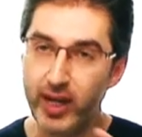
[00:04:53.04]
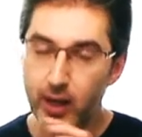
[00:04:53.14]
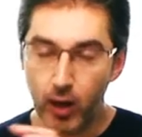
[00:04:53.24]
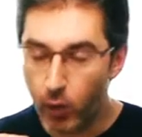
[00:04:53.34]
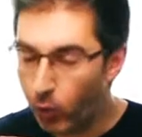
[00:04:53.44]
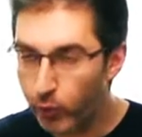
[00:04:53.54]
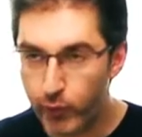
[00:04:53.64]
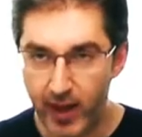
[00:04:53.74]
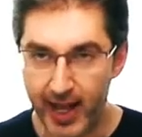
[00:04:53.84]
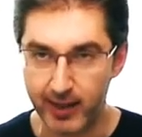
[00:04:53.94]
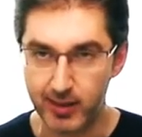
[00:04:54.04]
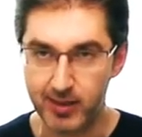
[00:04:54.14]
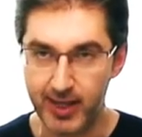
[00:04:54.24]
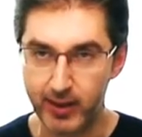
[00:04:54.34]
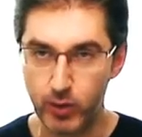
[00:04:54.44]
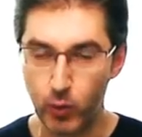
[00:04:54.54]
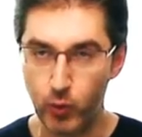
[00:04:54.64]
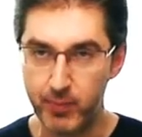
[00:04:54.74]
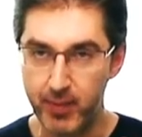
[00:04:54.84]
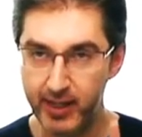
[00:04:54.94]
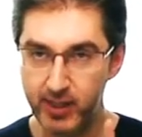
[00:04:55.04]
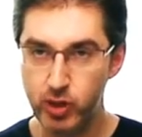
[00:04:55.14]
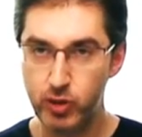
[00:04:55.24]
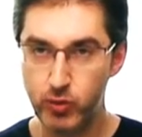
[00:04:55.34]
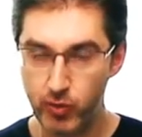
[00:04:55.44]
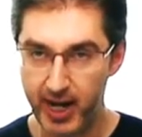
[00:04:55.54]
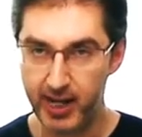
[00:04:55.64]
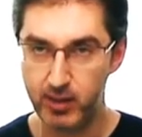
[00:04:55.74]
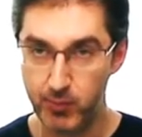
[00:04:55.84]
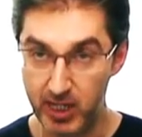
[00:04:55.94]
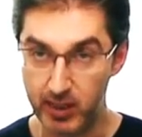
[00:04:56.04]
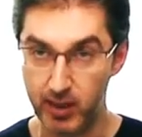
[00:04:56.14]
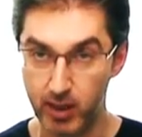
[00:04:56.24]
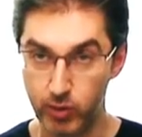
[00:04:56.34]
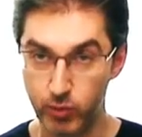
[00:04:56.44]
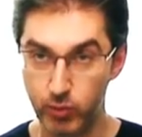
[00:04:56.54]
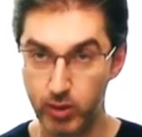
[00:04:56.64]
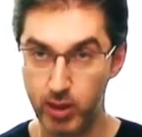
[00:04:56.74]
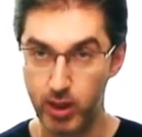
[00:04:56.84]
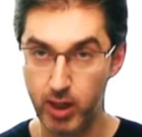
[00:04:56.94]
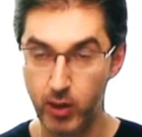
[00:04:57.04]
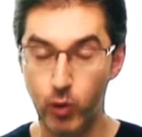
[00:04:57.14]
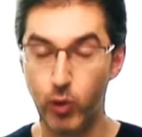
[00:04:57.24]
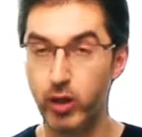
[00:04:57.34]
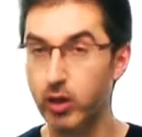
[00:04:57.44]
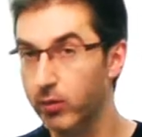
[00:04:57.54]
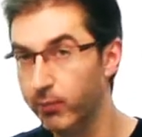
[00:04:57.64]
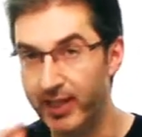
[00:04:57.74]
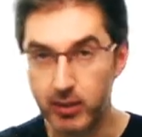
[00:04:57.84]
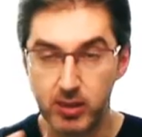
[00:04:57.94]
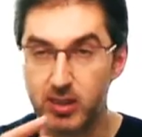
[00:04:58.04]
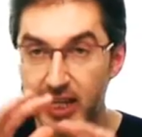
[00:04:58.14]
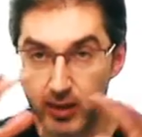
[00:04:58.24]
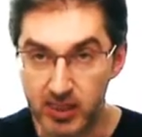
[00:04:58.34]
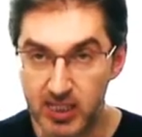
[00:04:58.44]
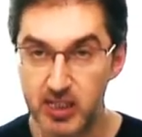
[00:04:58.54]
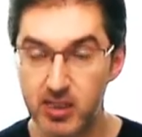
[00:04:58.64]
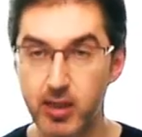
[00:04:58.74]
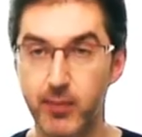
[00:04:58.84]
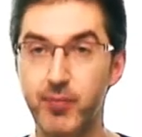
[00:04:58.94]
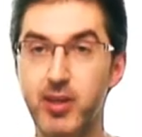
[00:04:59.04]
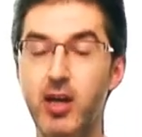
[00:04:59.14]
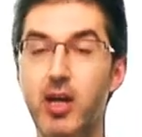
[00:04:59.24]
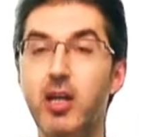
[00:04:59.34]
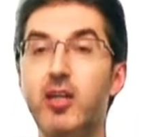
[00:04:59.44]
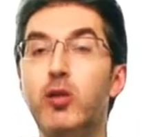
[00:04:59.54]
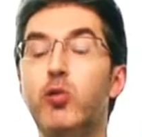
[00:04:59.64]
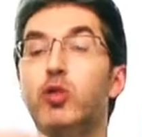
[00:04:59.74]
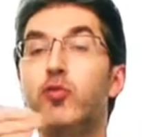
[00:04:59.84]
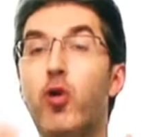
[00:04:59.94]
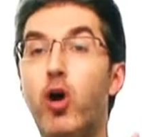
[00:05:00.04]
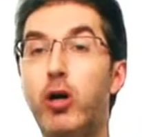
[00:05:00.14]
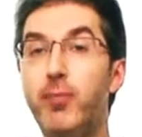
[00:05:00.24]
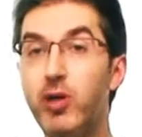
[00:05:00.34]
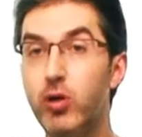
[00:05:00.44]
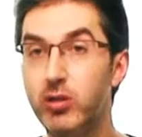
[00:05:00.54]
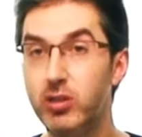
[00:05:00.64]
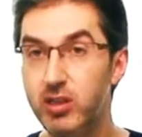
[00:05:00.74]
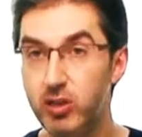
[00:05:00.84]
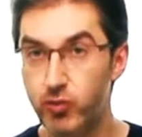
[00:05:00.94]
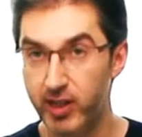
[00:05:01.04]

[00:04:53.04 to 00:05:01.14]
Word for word: we all felt that we managed to create a media tool, or better to say, a system that was far beyond the